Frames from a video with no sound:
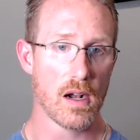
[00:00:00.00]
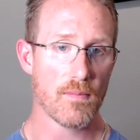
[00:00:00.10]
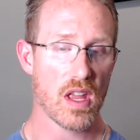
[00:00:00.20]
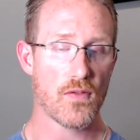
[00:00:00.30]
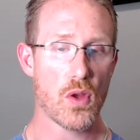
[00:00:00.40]

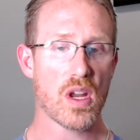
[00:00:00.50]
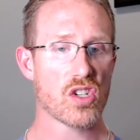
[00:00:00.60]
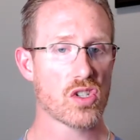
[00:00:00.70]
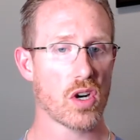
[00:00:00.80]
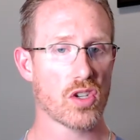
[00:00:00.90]
If you can
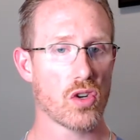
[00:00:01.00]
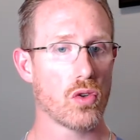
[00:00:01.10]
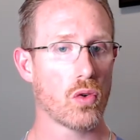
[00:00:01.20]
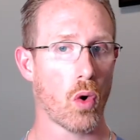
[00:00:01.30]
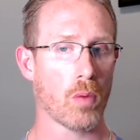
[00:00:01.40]
start to
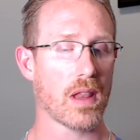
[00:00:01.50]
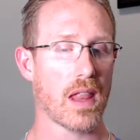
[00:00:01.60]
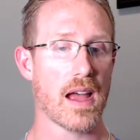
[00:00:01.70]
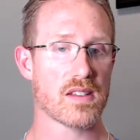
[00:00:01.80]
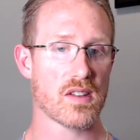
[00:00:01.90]

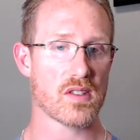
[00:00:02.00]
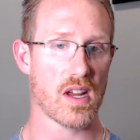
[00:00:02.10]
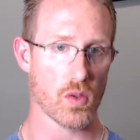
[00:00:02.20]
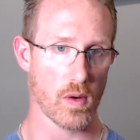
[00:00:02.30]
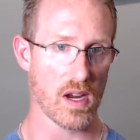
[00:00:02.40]
normalize the
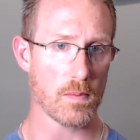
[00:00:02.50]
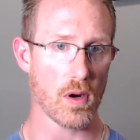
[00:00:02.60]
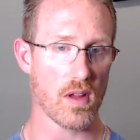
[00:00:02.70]
sensory input,